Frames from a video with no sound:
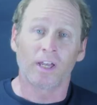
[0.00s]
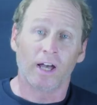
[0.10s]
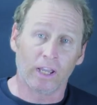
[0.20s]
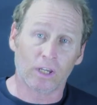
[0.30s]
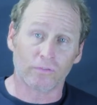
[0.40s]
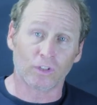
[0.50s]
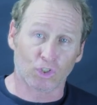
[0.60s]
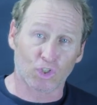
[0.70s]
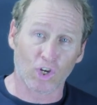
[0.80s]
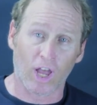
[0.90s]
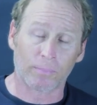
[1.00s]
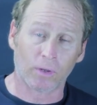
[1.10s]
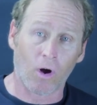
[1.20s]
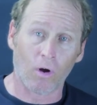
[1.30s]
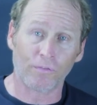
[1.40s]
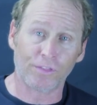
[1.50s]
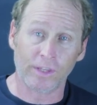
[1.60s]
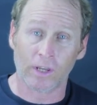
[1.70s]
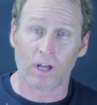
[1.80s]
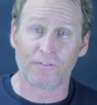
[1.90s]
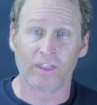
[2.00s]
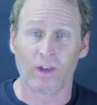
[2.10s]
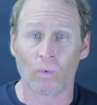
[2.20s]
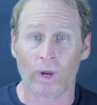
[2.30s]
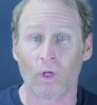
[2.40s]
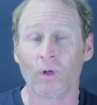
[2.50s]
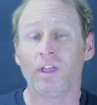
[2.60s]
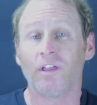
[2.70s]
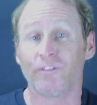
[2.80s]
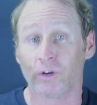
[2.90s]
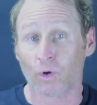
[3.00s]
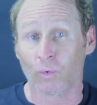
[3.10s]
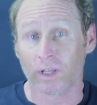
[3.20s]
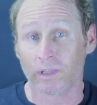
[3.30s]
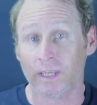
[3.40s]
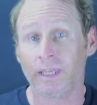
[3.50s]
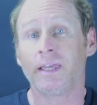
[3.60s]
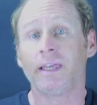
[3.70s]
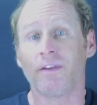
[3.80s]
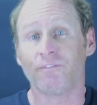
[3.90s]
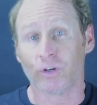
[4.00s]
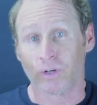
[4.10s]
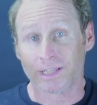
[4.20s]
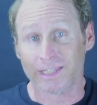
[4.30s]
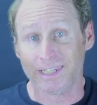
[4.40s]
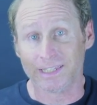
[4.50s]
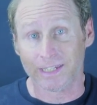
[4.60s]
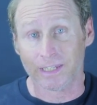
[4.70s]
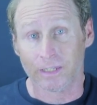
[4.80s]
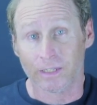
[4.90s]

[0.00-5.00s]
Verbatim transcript: I could have just chopped all of the net off of that whale very quickly and very cleanly.